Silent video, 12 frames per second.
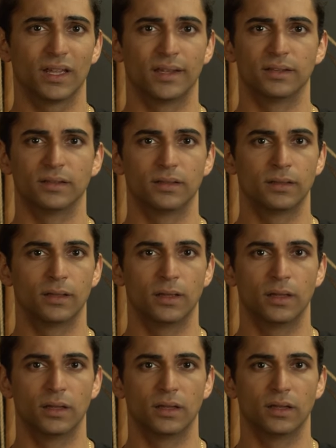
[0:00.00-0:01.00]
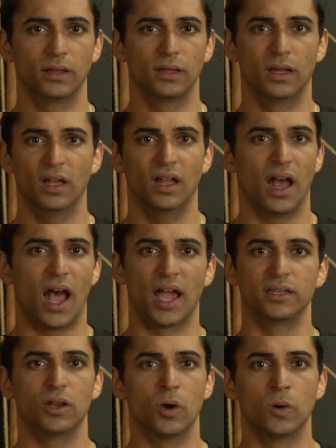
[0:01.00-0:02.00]
And
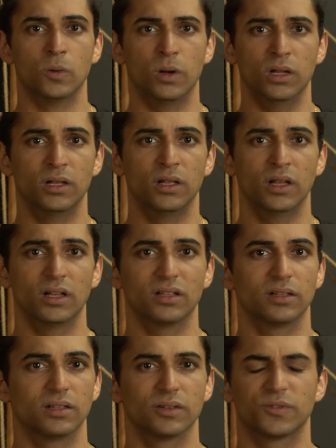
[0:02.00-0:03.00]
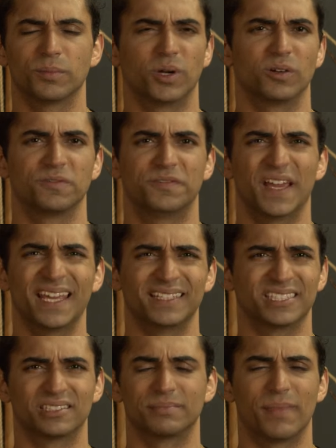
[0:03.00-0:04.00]
I know from her
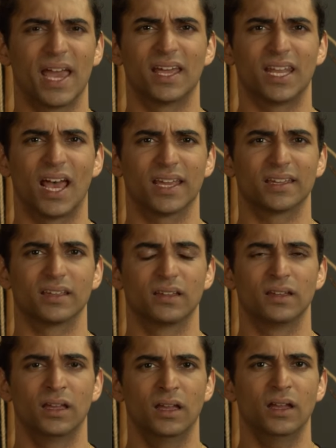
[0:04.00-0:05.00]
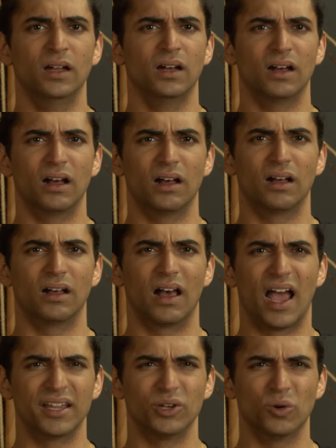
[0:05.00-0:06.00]
face, man.
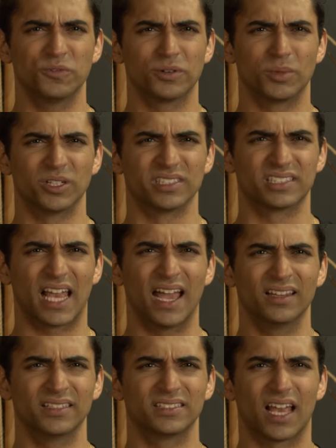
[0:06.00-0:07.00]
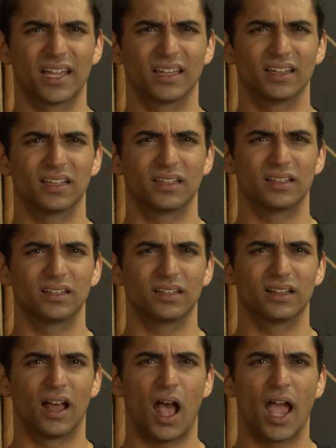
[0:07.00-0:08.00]
I know from her silence.
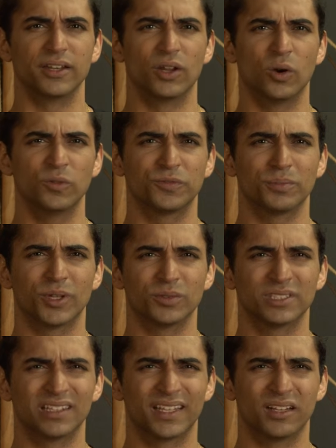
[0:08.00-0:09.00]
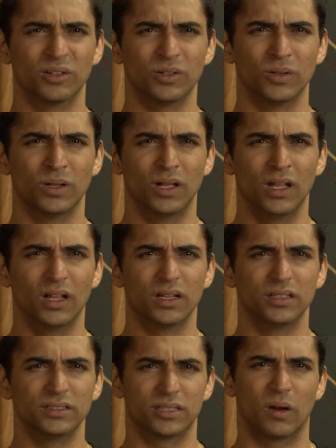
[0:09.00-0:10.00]
I know from those little
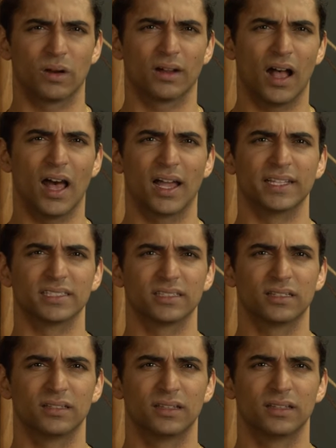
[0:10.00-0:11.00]
tar eyes.